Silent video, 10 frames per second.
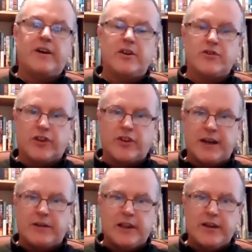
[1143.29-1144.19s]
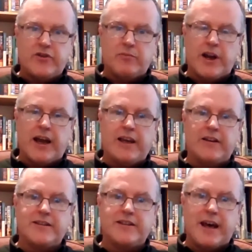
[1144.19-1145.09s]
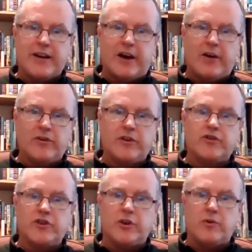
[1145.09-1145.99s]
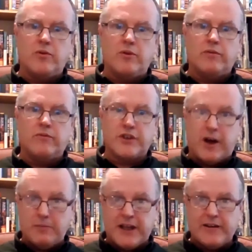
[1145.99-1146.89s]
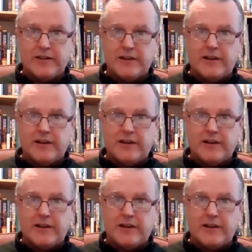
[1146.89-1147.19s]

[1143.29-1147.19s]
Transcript: So the South Leitrim Brigade set out to stop that,